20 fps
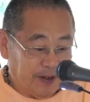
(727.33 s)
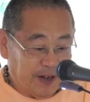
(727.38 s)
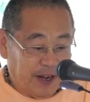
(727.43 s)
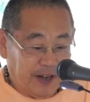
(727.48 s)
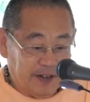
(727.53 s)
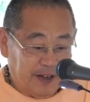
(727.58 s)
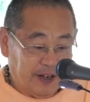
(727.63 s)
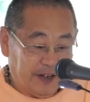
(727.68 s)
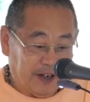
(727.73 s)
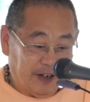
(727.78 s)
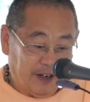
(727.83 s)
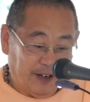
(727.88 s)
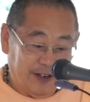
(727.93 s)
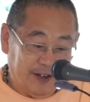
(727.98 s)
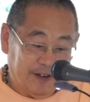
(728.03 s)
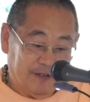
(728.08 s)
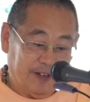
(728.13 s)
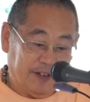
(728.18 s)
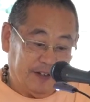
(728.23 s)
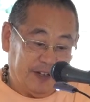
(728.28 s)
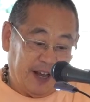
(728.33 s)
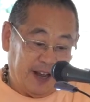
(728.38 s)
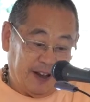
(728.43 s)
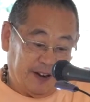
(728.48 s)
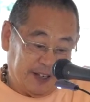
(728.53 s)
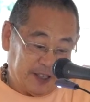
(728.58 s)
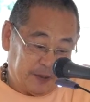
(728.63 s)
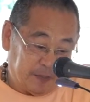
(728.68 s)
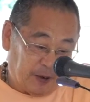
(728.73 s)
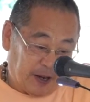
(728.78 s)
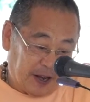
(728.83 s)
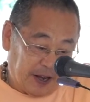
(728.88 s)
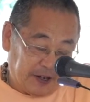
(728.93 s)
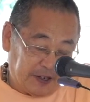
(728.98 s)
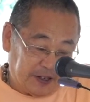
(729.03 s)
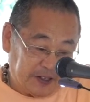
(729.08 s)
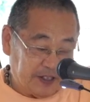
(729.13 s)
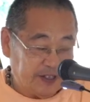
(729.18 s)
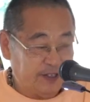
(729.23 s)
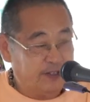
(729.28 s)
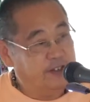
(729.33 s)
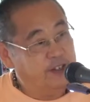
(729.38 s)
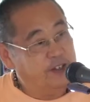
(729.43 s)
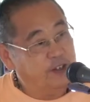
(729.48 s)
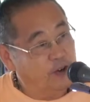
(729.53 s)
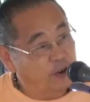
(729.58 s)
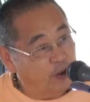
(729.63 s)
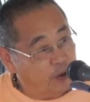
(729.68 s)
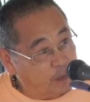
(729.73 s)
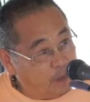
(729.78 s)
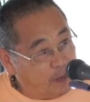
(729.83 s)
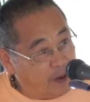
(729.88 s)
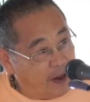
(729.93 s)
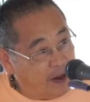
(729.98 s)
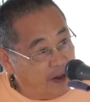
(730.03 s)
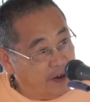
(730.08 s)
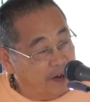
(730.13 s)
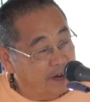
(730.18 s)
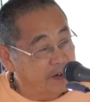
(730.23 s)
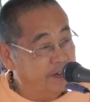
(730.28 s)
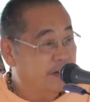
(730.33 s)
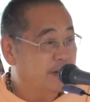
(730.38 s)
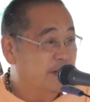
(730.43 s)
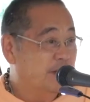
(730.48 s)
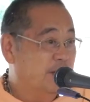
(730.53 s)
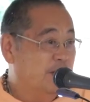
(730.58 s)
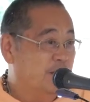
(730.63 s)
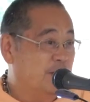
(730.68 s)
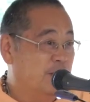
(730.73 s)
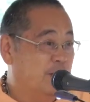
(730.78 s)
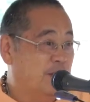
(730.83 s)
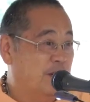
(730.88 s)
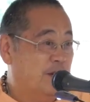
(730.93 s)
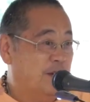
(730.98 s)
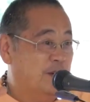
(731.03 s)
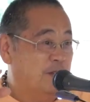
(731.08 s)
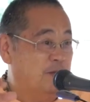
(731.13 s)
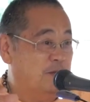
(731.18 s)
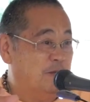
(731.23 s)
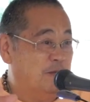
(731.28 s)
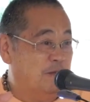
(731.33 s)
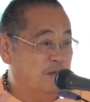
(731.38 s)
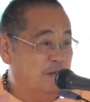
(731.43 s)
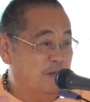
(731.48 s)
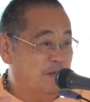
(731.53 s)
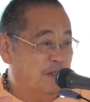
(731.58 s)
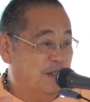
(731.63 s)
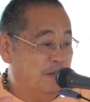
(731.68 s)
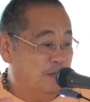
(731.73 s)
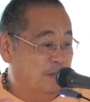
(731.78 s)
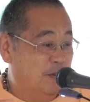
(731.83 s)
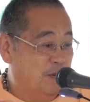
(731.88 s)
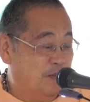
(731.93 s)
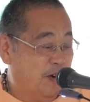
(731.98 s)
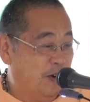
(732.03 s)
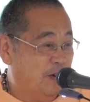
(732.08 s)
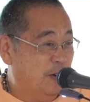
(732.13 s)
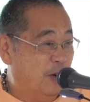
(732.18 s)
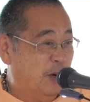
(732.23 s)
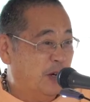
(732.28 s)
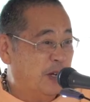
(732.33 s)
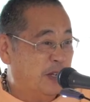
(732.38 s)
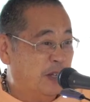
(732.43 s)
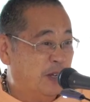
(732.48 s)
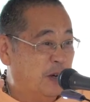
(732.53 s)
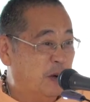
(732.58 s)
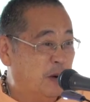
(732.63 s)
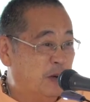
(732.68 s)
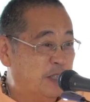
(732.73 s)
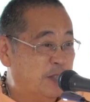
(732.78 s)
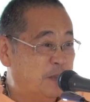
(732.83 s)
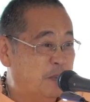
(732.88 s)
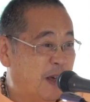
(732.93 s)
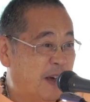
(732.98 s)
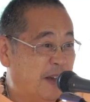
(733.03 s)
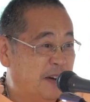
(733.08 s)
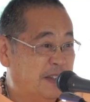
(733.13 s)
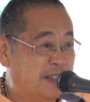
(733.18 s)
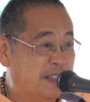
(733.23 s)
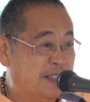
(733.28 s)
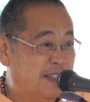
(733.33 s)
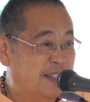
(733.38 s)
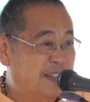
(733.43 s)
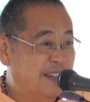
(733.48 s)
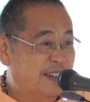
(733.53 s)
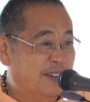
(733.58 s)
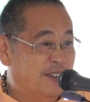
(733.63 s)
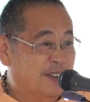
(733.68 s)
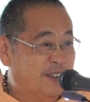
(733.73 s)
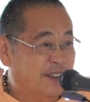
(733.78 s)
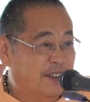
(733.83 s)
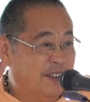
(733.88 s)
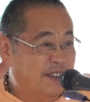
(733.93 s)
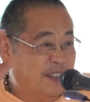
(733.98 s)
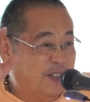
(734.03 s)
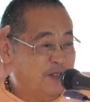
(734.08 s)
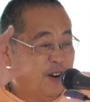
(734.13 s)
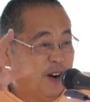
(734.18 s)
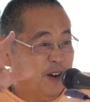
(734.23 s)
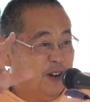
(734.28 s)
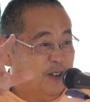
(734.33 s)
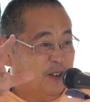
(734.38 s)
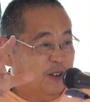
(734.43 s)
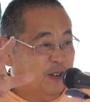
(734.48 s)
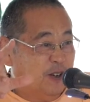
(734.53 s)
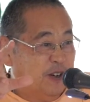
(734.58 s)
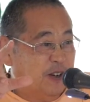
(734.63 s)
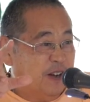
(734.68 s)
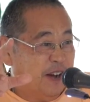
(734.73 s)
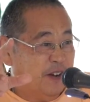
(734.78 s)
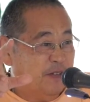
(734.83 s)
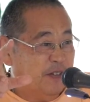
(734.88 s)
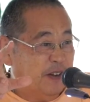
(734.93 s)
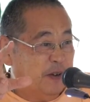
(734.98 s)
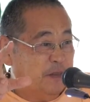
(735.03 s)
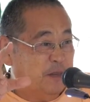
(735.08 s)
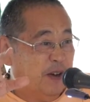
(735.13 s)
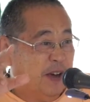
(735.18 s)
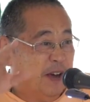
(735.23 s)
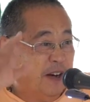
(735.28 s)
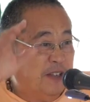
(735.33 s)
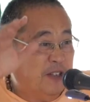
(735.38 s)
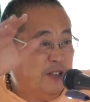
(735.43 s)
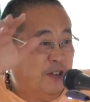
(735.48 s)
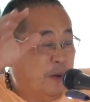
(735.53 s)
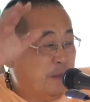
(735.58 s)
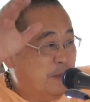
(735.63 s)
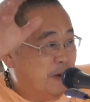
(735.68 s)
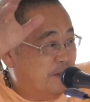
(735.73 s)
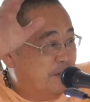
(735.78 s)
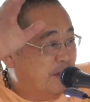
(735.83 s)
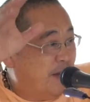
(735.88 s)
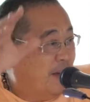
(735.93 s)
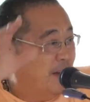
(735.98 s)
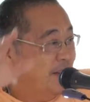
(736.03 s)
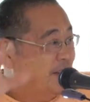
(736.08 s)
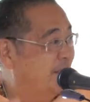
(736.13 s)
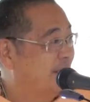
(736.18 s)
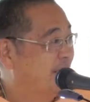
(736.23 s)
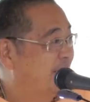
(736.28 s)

and they can live in the hellish planets or the earth planet or Bhuvar Loka, the ghost planets, or Svarga Loka, heavenly planets, or above that.